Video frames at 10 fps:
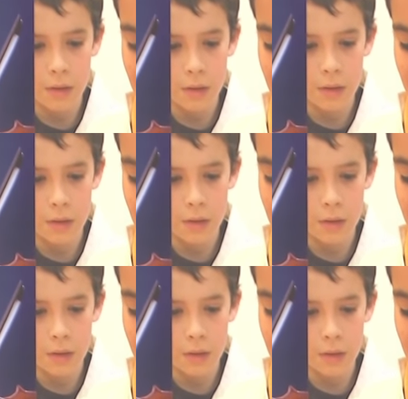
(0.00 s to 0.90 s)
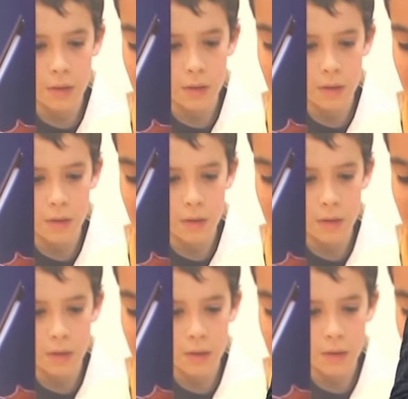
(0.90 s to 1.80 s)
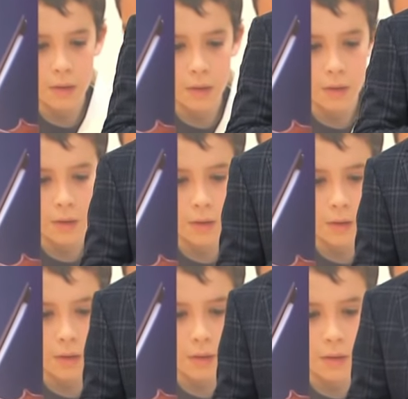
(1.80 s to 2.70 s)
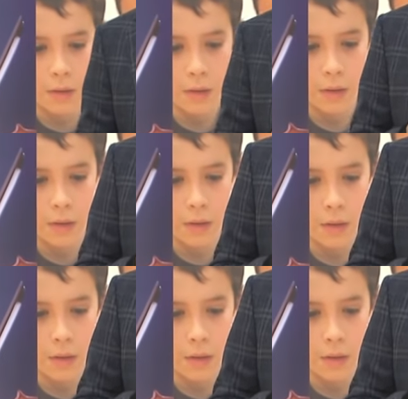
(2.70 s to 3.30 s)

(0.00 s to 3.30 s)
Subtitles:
[no speech]